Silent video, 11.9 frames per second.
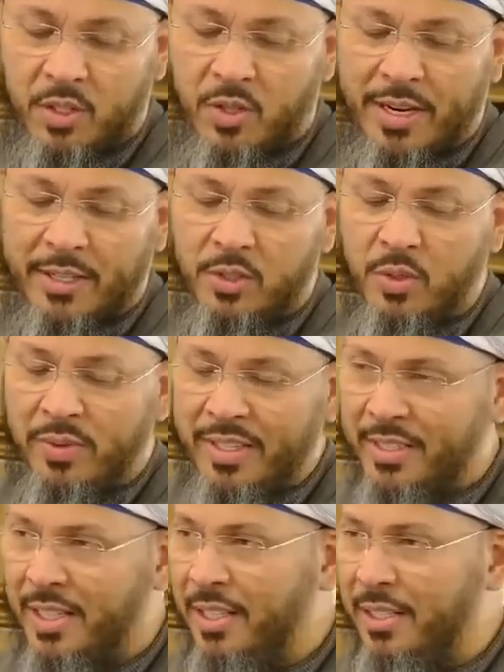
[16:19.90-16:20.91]
and trying to
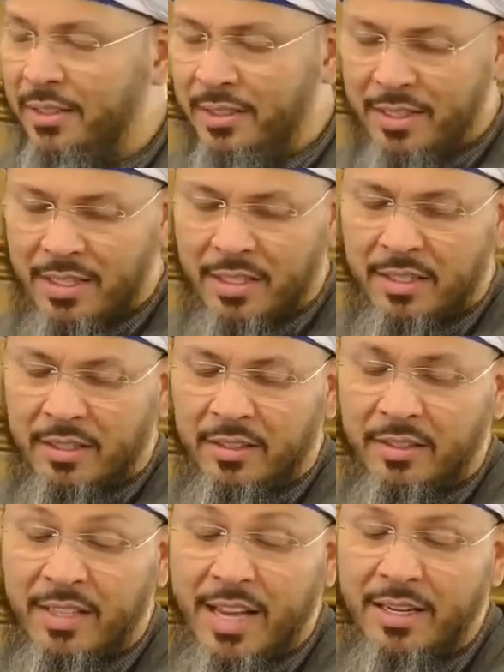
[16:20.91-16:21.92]
return
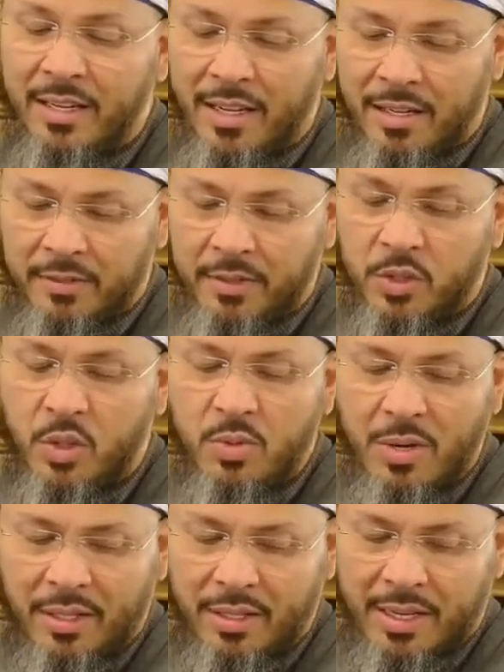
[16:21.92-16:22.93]
that love
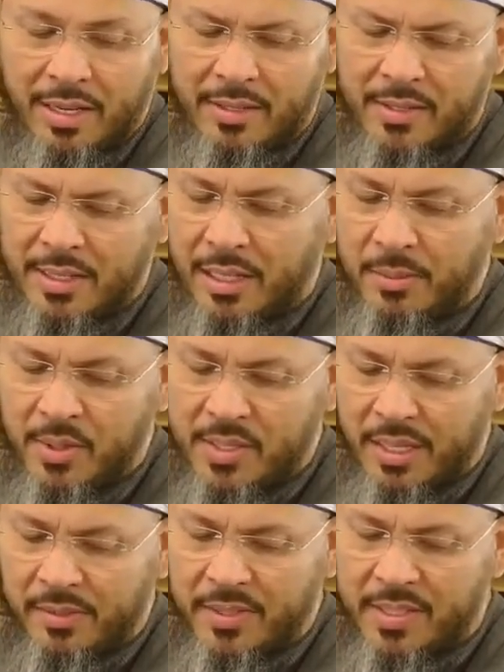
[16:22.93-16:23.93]
to Allah.
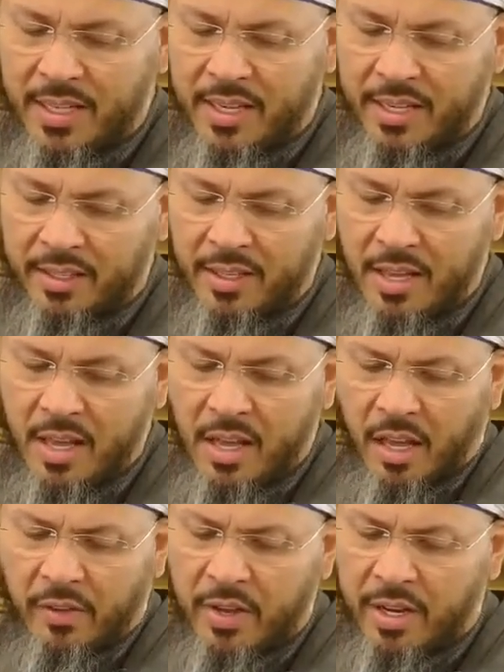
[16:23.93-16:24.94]
al Saif is saying,
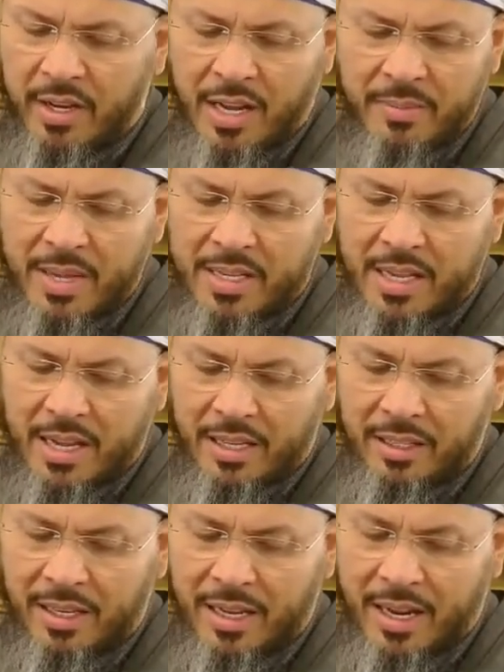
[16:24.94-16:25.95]
if you are not making
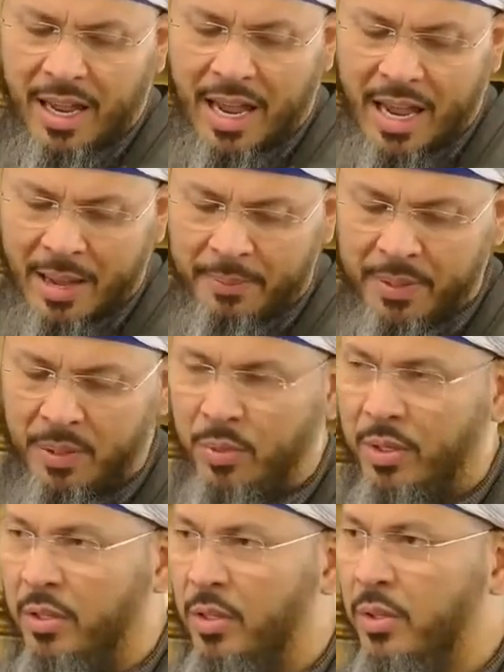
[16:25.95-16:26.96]
Allah happy
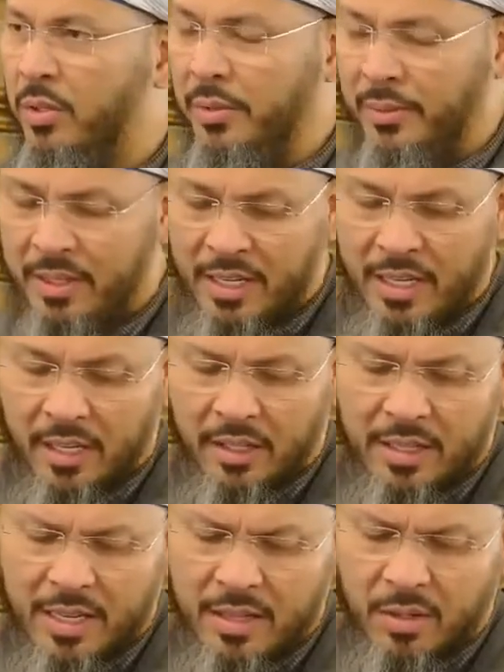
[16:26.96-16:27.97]
with you,
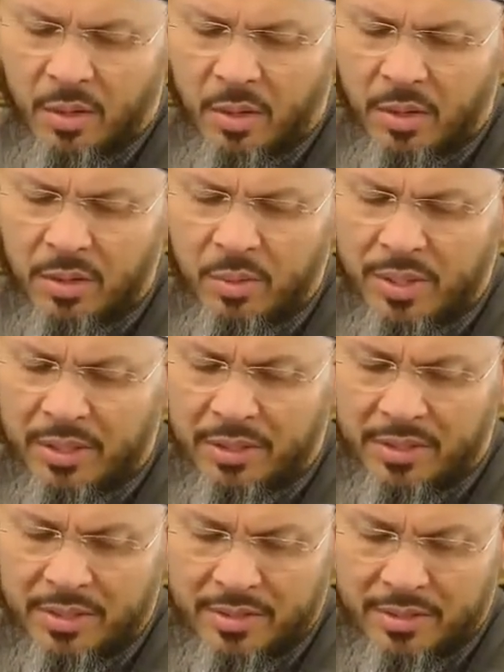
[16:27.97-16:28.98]
then the whole
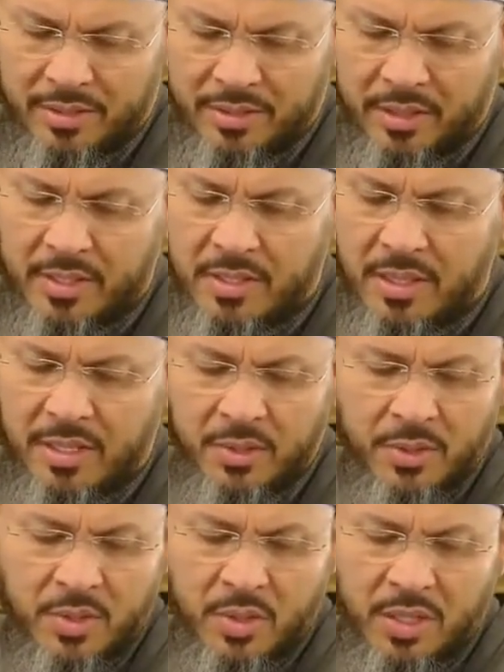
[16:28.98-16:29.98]
world is
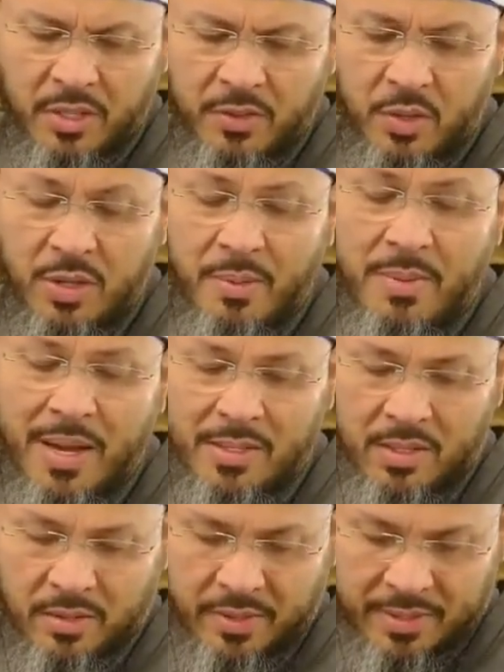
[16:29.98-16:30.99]
not going to give you the
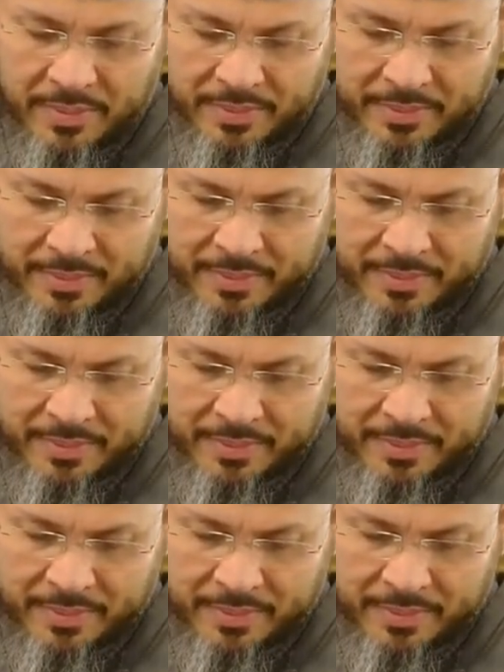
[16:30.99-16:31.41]
best of it.